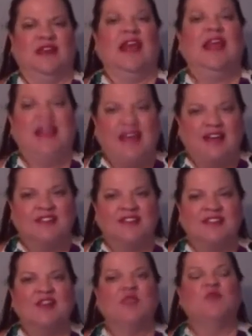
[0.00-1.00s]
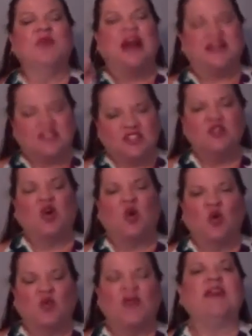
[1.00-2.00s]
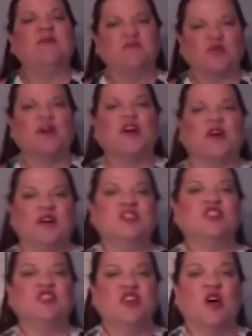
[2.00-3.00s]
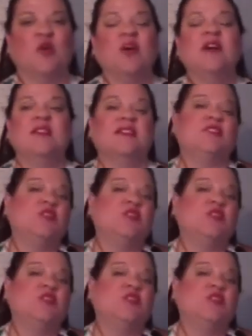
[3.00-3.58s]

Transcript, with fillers: And we ask you to hold that in prayer and to know that to